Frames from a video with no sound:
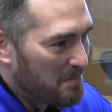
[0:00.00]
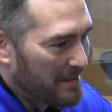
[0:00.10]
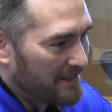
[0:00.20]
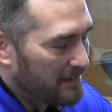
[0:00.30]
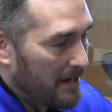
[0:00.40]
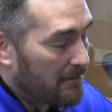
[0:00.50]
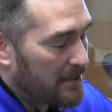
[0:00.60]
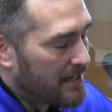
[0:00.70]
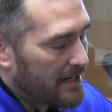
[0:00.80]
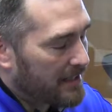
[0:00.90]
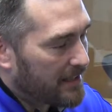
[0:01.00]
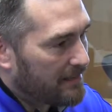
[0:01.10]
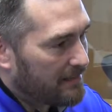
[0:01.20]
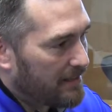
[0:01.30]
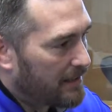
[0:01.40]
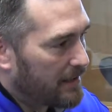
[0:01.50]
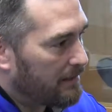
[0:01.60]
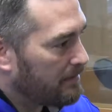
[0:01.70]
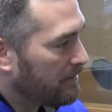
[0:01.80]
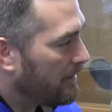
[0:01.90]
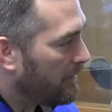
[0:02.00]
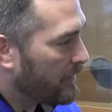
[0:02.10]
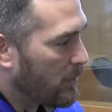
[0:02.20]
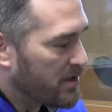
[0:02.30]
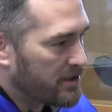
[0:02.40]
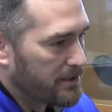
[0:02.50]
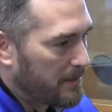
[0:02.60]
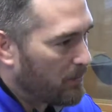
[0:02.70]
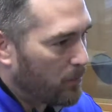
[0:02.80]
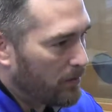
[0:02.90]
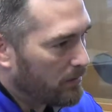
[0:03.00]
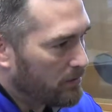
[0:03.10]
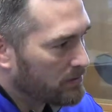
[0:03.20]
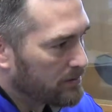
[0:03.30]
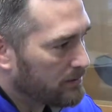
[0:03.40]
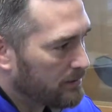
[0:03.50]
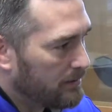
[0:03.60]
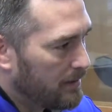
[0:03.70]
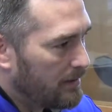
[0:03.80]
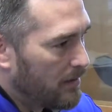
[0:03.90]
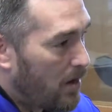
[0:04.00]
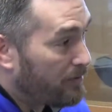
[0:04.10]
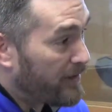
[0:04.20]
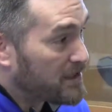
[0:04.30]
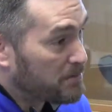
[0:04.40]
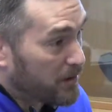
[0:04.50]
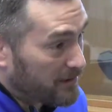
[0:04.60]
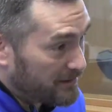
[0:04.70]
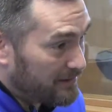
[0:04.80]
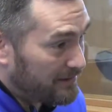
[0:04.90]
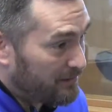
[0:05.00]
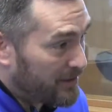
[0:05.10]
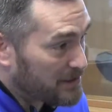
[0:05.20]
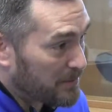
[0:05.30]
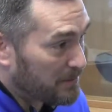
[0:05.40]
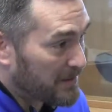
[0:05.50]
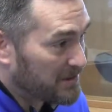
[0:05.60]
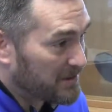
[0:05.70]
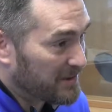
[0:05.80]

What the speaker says: But every day I get questions about wills on Facebook Messenger.